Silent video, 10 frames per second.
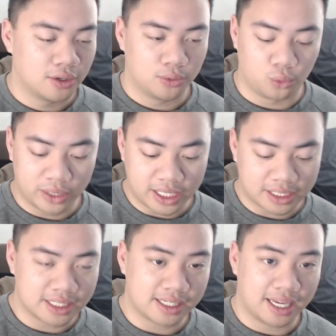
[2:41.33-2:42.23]

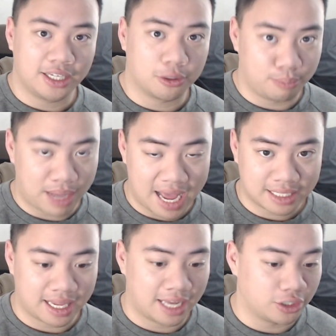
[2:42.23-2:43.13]
weakness in your
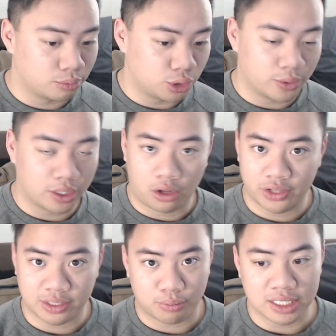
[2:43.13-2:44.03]
back and you're doing all
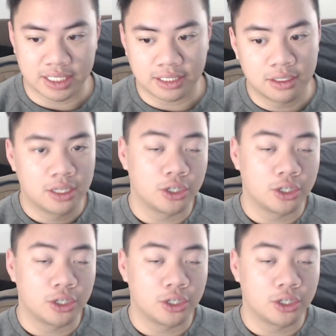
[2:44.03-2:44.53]
this pressing,